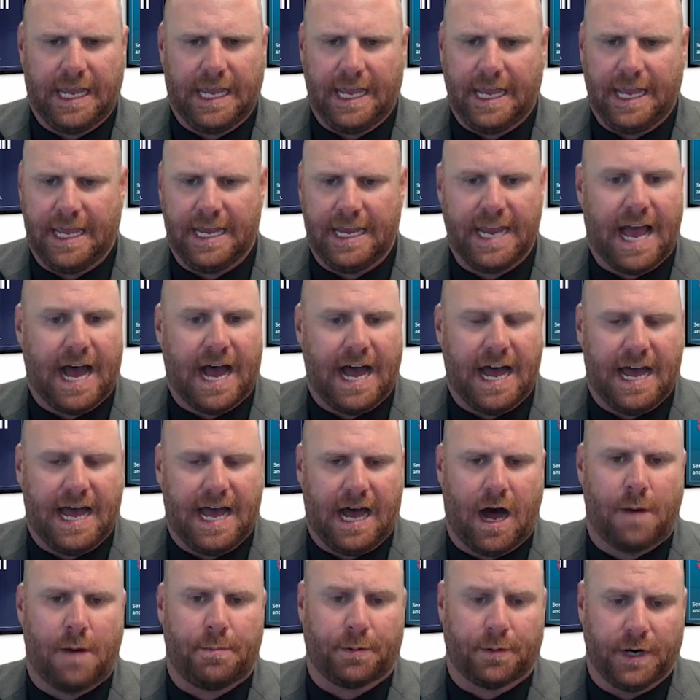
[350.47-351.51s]
in
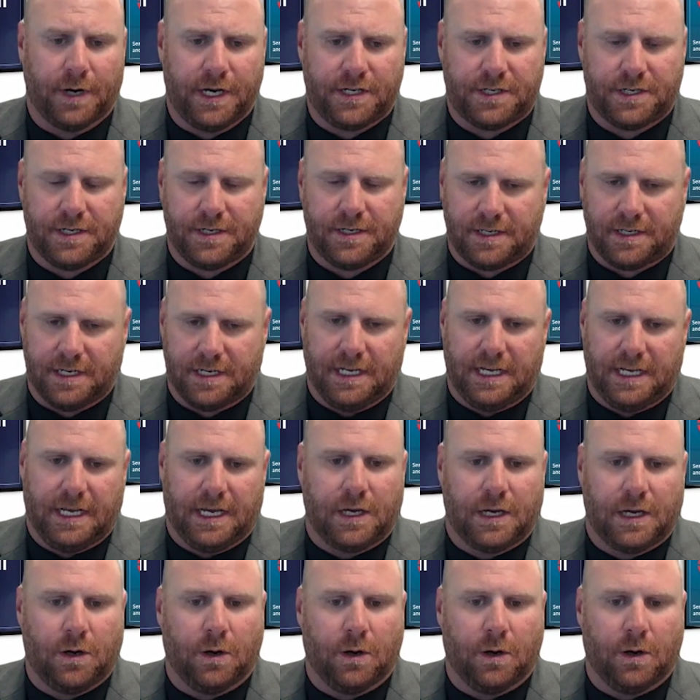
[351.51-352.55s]
operation,
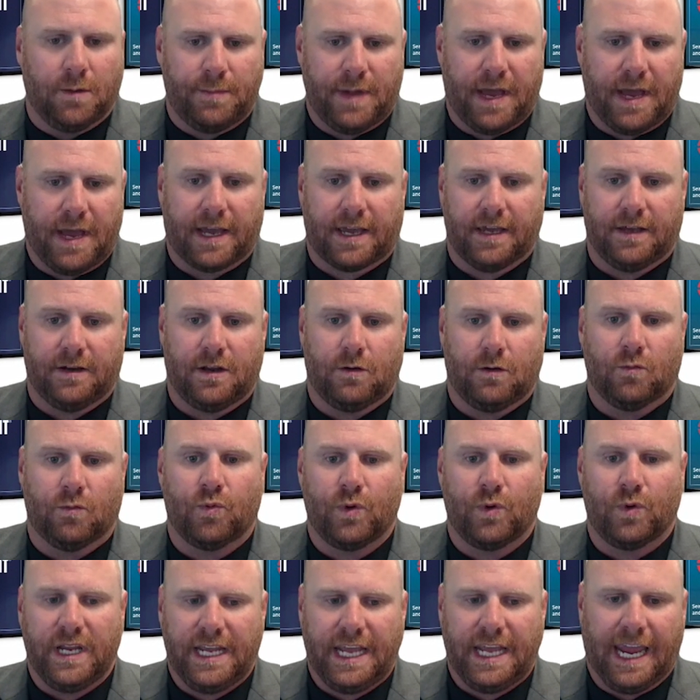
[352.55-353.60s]
going back and
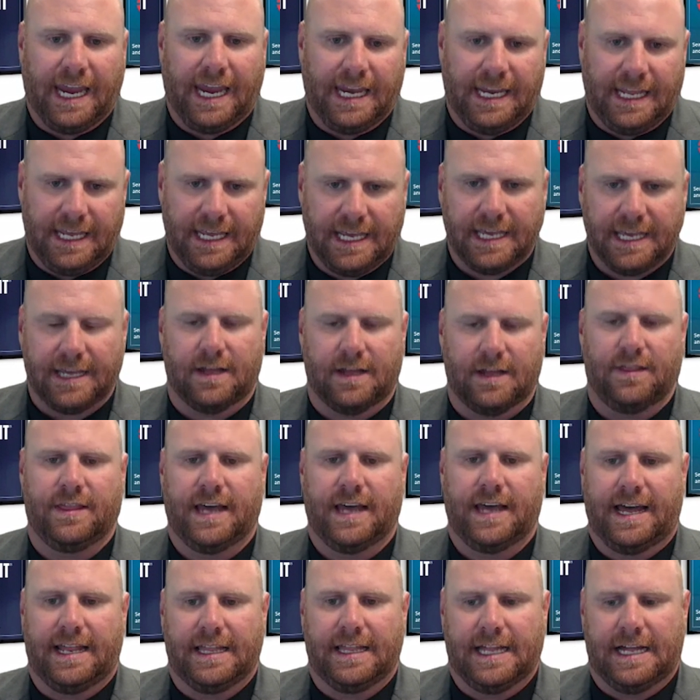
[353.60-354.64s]
regaining
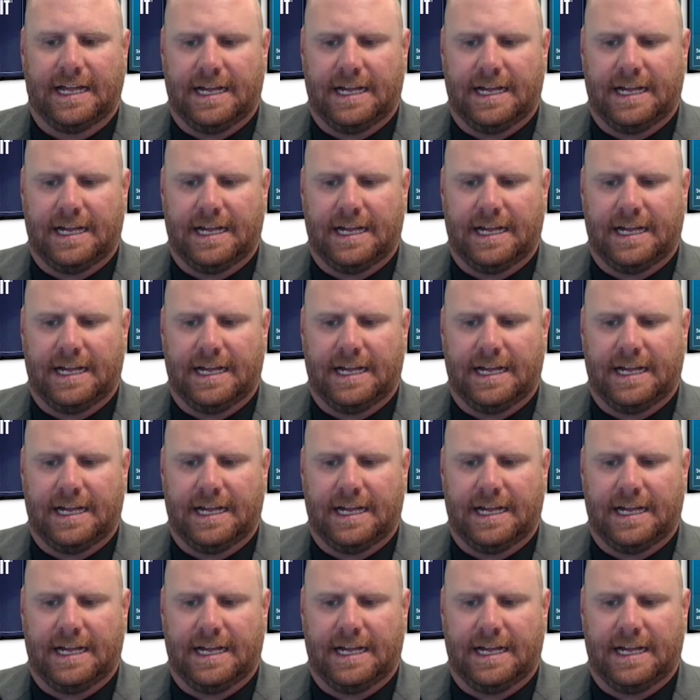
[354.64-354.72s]
that